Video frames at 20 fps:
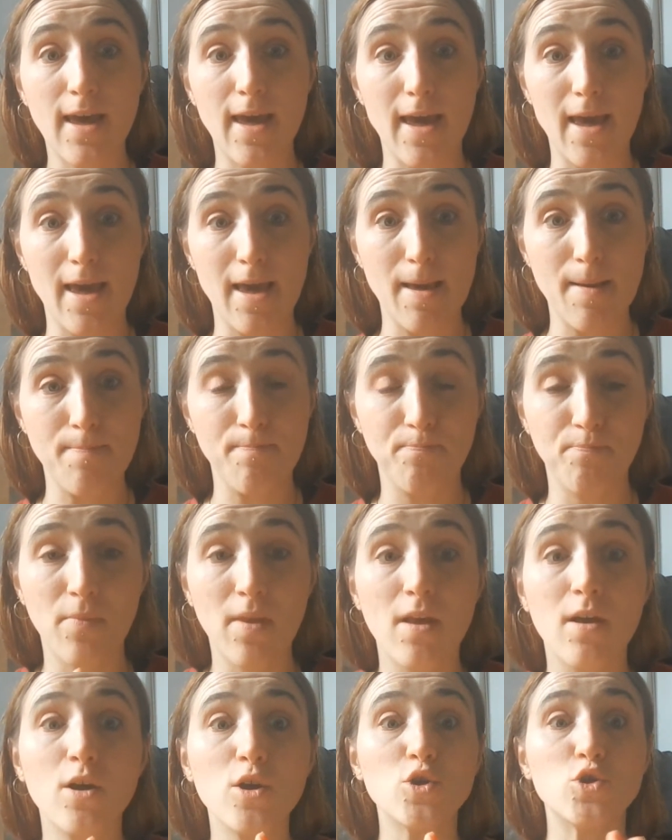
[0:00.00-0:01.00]

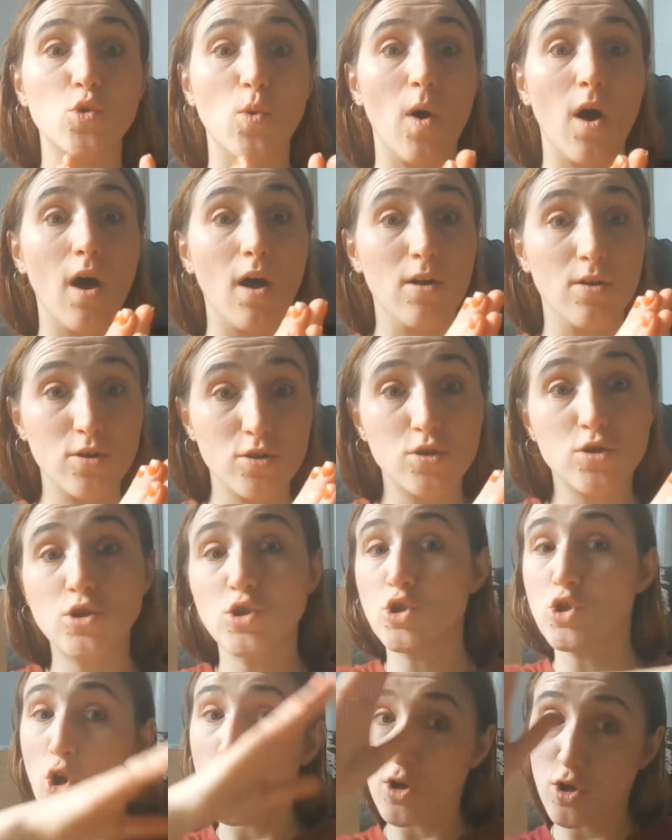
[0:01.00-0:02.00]
So I'll
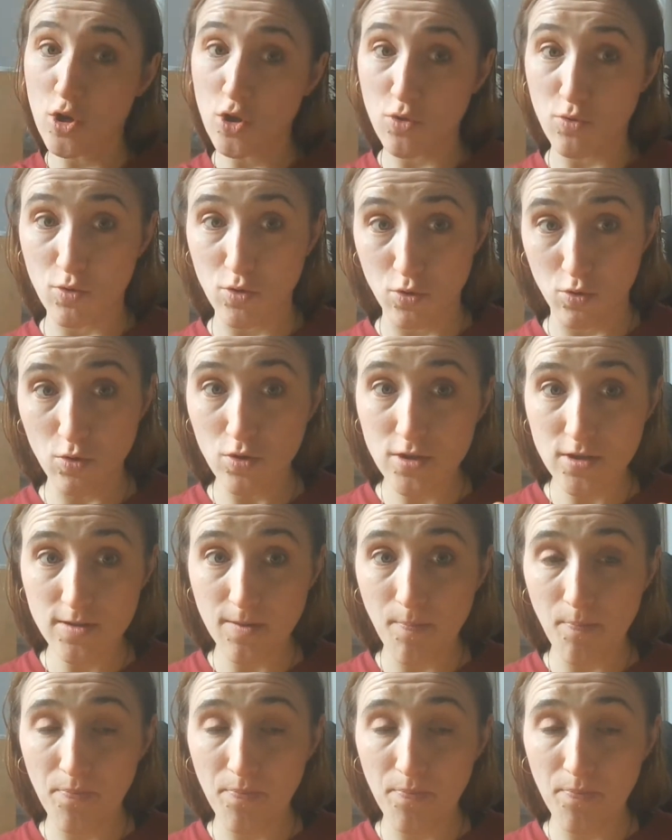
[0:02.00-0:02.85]
talk you through those.